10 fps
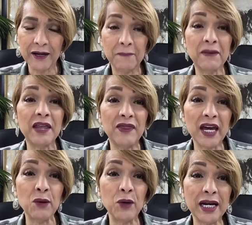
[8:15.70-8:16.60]
that they
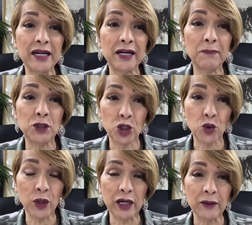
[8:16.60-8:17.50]
would end up
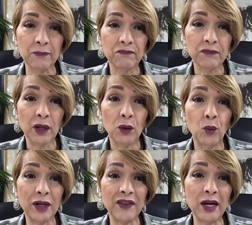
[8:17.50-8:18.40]
doing
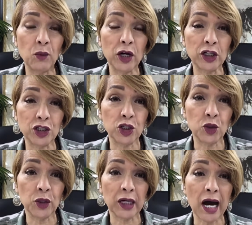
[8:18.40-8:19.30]
what they wanted to do
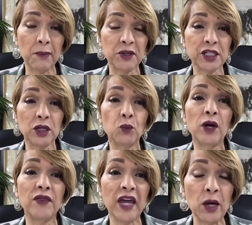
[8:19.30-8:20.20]
and accomplishing what
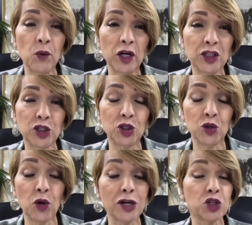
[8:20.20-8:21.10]
they wanted to do.
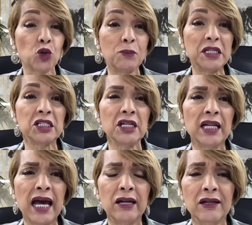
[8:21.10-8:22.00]
Also mentioned
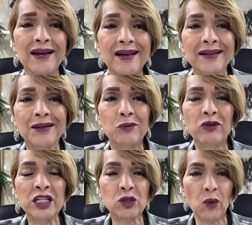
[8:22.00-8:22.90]
that the
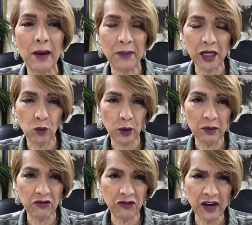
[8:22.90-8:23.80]
reason why men and women
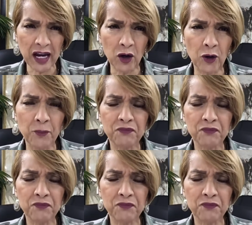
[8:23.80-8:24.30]
fail,